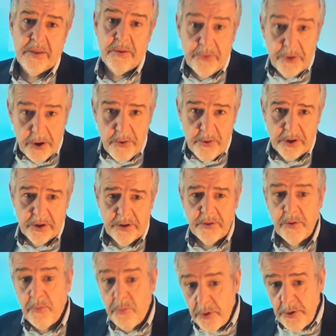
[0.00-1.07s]
The broken,
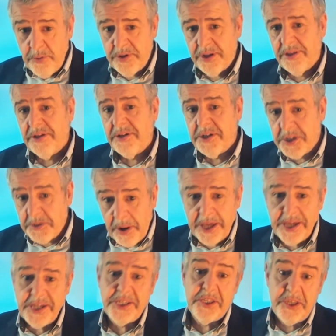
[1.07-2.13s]
the wounded, the
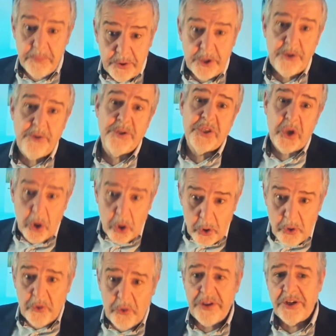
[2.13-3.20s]
displaced, the abused, the
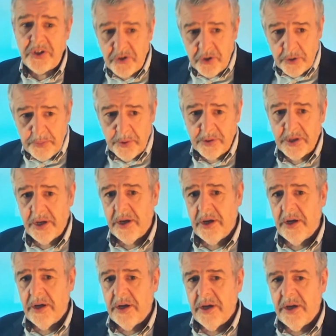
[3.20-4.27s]
hungry, the troubled.
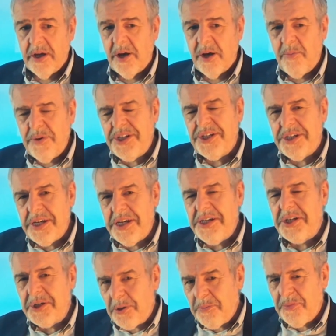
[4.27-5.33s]
And we see
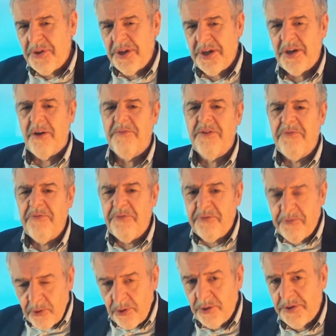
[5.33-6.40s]
something of the
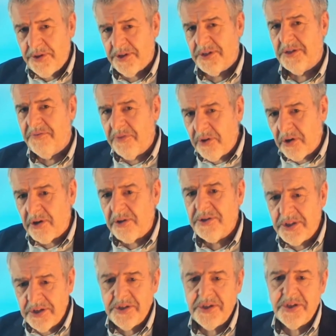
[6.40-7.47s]
fullness of
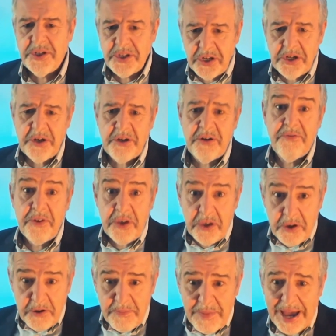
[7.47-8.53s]
God's concern for
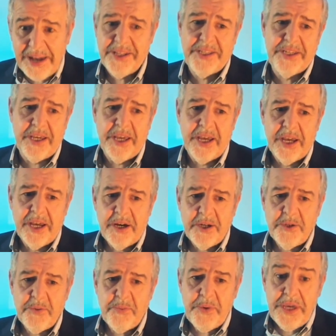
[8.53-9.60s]
humanity
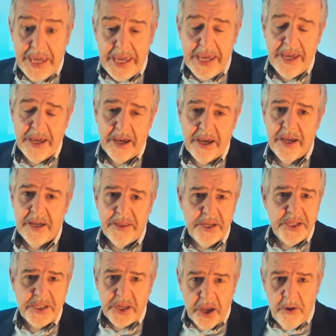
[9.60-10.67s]
as we hear
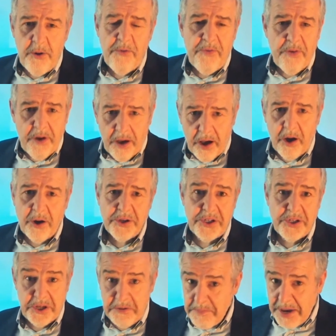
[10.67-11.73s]
this
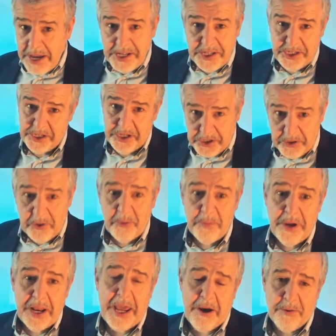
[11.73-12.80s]
overarching message
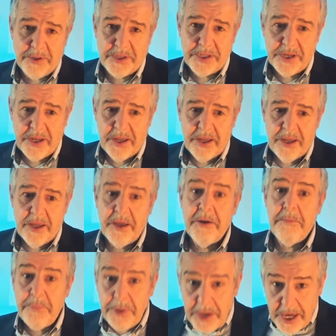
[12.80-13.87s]
coming out.
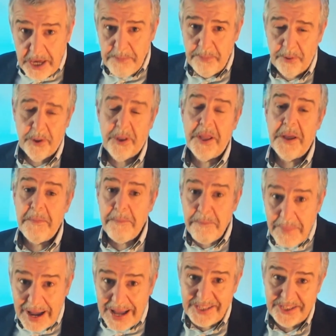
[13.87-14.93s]
People
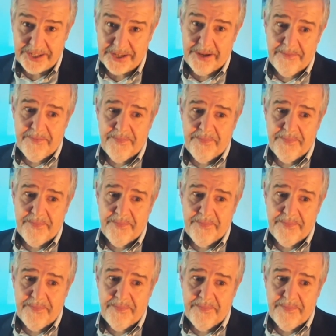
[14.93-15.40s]
matter.